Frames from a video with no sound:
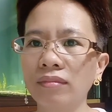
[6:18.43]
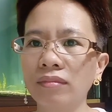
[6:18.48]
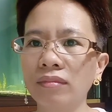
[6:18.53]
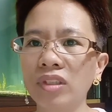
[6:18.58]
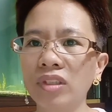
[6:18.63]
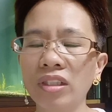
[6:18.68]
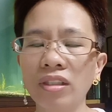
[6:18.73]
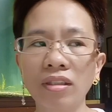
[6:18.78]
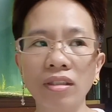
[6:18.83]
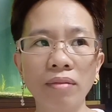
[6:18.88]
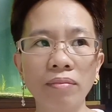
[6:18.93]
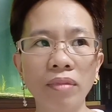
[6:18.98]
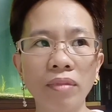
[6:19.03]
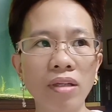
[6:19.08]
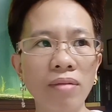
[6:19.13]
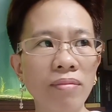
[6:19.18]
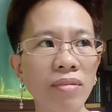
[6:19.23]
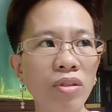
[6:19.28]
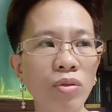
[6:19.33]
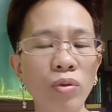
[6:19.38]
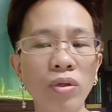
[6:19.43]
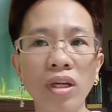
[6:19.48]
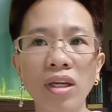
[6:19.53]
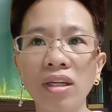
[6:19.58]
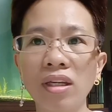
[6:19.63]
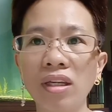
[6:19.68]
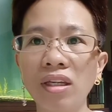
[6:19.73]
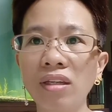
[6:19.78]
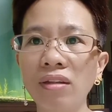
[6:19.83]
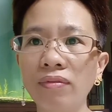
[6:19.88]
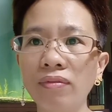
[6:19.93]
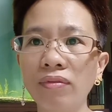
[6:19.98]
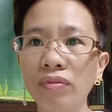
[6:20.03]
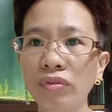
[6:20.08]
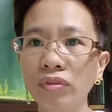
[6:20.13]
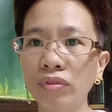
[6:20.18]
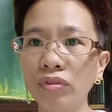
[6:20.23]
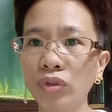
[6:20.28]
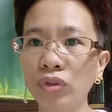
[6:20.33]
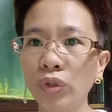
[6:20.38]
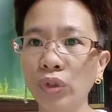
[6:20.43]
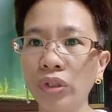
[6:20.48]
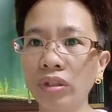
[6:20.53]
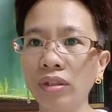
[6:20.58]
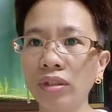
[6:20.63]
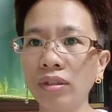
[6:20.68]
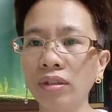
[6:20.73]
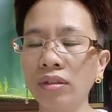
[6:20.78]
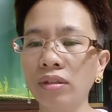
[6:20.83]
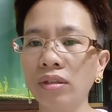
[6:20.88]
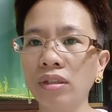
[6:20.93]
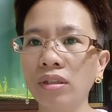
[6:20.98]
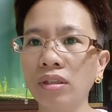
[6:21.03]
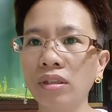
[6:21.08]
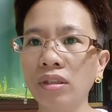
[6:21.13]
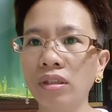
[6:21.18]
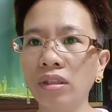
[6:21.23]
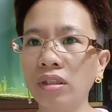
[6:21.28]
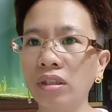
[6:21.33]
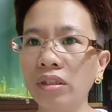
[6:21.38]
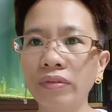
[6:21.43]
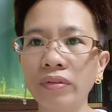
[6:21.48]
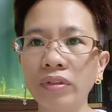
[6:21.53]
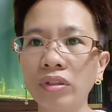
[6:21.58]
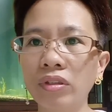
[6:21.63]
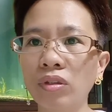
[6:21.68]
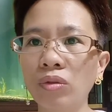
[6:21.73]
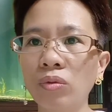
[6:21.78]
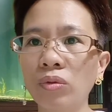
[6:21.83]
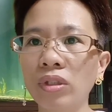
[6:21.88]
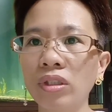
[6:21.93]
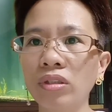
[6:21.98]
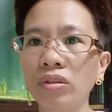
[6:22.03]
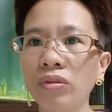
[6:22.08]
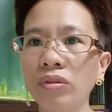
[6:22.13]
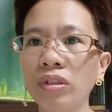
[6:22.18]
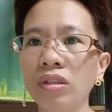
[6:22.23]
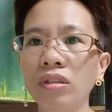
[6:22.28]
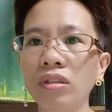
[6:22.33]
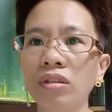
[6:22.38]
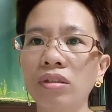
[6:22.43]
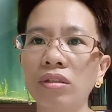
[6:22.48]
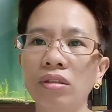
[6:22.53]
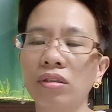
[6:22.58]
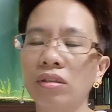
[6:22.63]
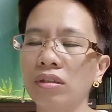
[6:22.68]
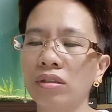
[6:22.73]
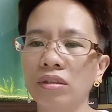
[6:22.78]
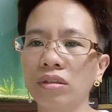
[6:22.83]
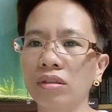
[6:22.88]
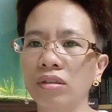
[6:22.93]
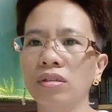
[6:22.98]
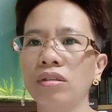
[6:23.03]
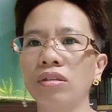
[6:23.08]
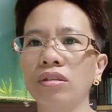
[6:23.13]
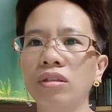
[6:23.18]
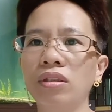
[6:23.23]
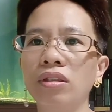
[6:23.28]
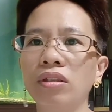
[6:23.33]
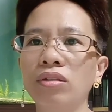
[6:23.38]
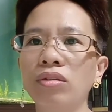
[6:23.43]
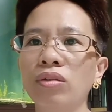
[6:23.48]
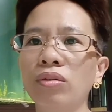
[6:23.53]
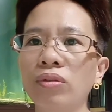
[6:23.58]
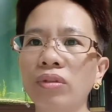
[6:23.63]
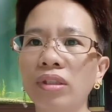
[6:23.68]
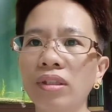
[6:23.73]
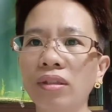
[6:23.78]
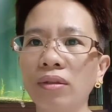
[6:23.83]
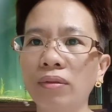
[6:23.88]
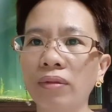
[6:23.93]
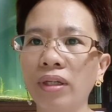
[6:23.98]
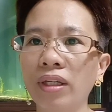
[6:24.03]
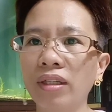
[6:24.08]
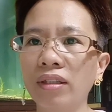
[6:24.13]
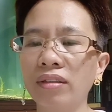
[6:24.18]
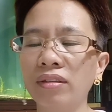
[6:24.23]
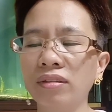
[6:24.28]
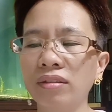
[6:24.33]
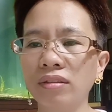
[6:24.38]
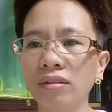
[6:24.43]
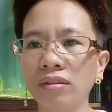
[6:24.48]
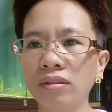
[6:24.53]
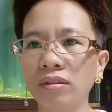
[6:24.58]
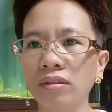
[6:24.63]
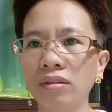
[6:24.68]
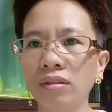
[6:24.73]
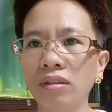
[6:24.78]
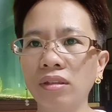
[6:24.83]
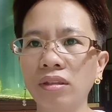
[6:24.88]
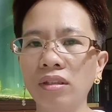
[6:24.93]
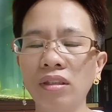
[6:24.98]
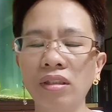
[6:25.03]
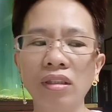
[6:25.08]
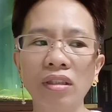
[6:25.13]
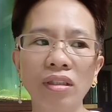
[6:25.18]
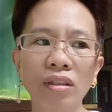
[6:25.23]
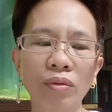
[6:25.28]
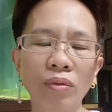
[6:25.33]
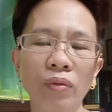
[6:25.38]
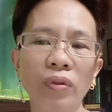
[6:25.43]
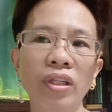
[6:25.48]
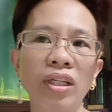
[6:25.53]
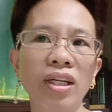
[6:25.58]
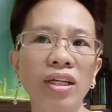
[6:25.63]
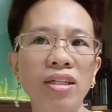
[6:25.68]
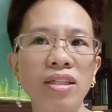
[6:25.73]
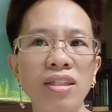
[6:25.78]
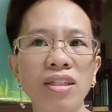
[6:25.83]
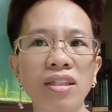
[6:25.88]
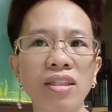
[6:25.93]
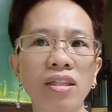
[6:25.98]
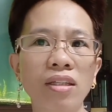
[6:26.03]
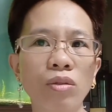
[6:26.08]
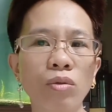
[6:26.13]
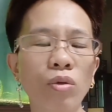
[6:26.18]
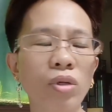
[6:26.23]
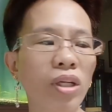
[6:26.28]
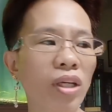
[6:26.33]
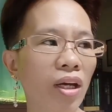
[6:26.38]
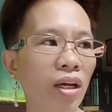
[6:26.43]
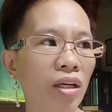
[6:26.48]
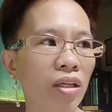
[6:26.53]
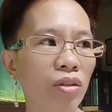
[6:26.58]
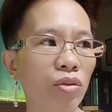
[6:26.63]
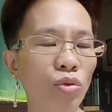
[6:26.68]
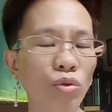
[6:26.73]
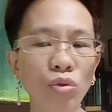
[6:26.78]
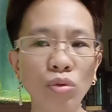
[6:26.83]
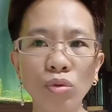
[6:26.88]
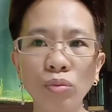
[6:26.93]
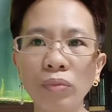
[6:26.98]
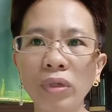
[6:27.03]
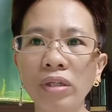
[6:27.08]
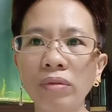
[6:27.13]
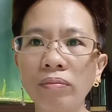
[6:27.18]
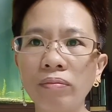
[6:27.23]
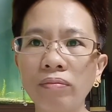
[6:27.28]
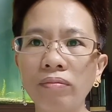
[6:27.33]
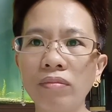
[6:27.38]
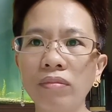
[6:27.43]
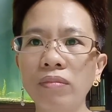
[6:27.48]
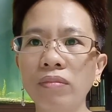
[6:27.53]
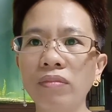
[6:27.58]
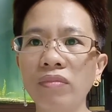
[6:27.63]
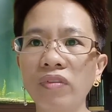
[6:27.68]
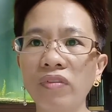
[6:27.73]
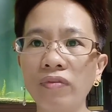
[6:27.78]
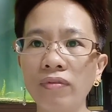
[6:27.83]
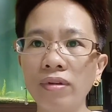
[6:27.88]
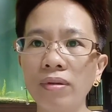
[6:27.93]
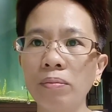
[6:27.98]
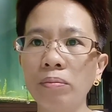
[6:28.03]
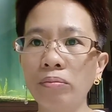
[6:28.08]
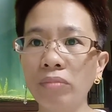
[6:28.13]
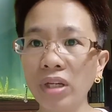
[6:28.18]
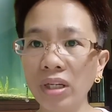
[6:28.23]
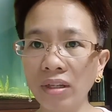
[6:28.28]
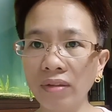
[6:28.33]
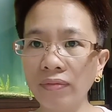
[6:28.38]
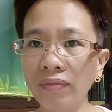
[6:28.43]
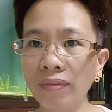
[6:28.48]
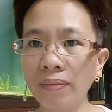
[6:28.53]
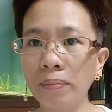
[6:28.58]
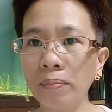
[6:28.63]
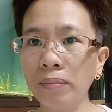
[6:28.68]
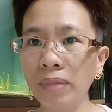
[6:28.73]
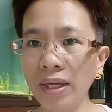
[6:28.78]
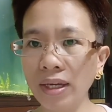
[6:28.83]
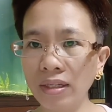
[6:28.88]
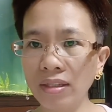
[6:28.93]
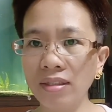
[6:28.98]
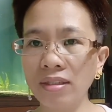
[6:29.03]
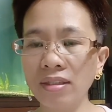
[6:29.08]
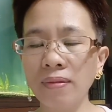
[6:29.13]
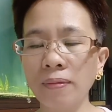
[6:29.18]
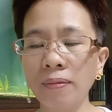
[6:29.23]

sometimes when I give food to her, if she don't want to eat, she throw it away. And when I see that one, I do my very best